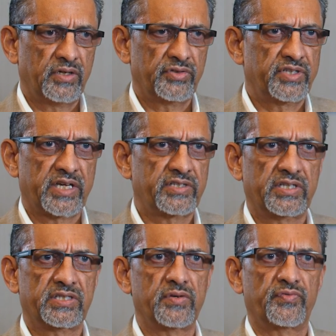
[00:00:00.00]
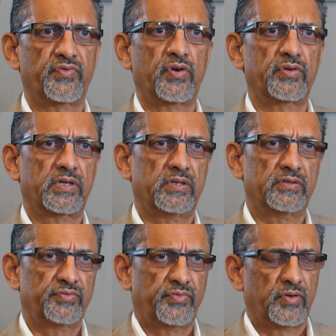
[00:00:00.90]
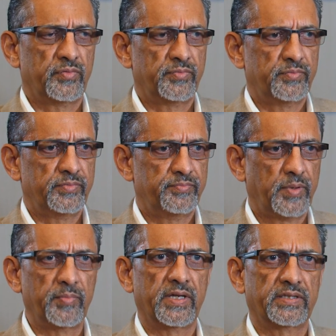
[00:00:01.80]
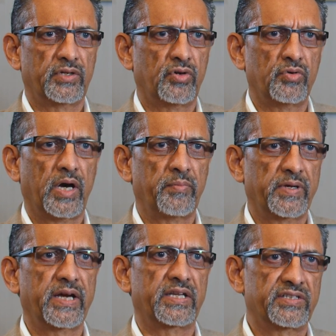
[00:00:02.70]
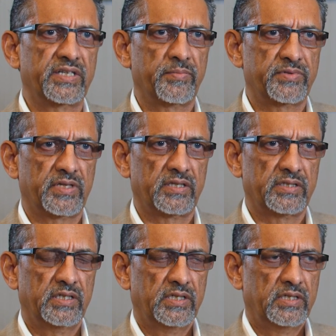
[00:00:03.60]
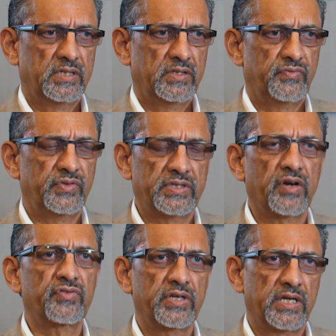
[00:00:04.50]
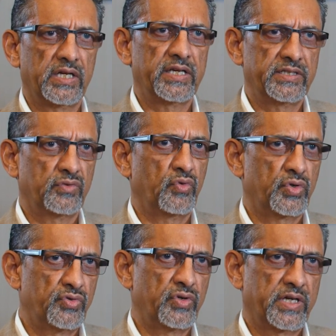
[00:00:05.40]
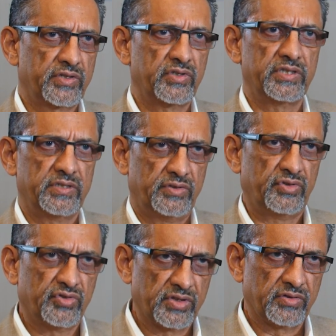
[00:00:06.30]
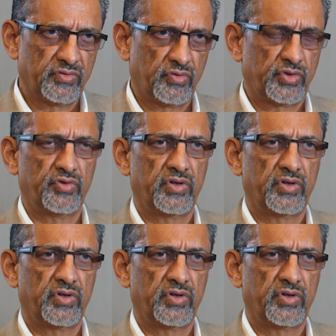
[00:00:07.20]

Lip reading: sexy term for public, that, oh, I'm getting stem cells, without realizing what you are actually using, what